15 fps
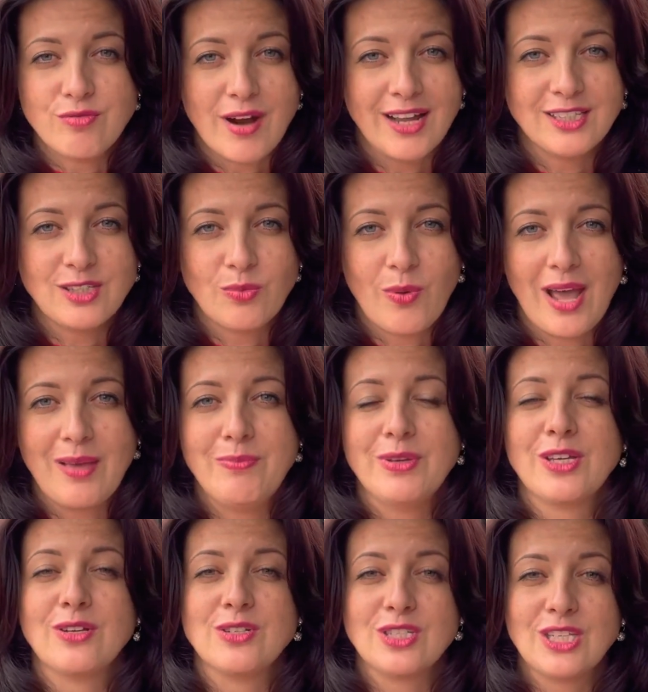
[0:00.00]
right away,
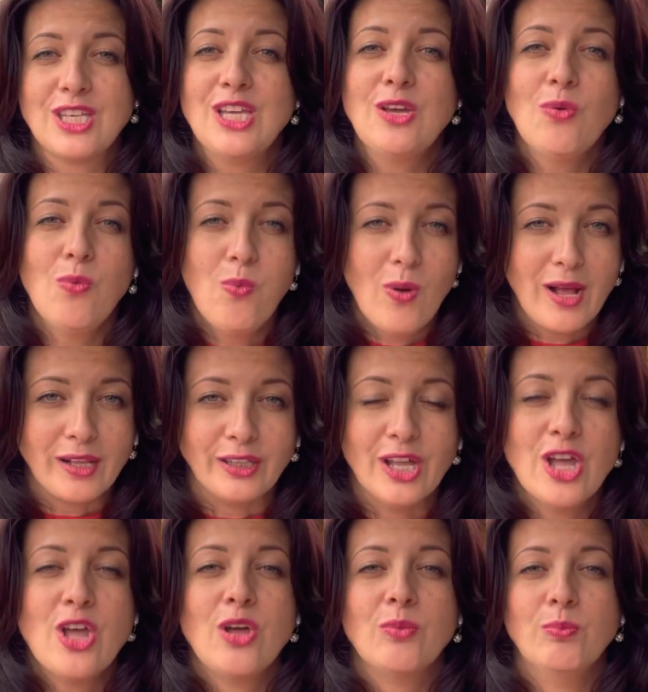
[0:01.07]
because he will